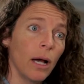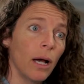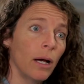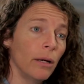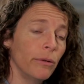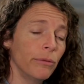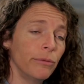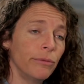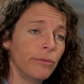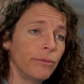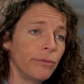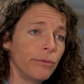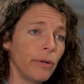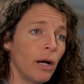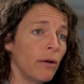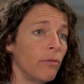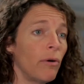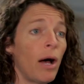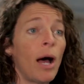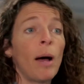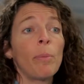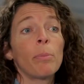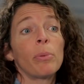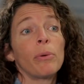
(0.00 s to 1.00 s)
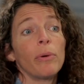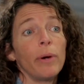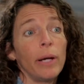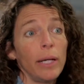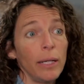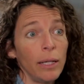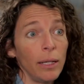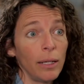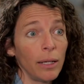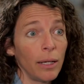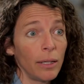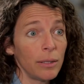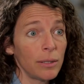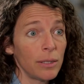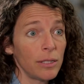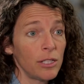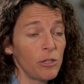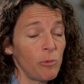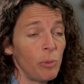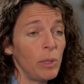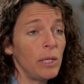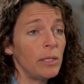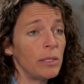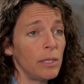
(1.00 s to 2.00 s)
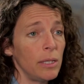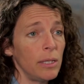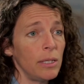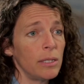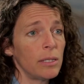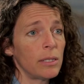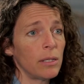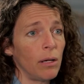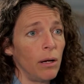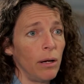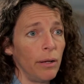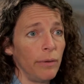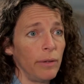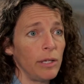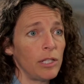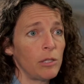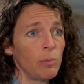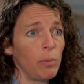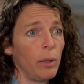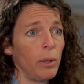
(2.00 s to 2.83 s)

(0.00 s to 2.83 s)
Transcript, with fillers: of, of operating as a species on this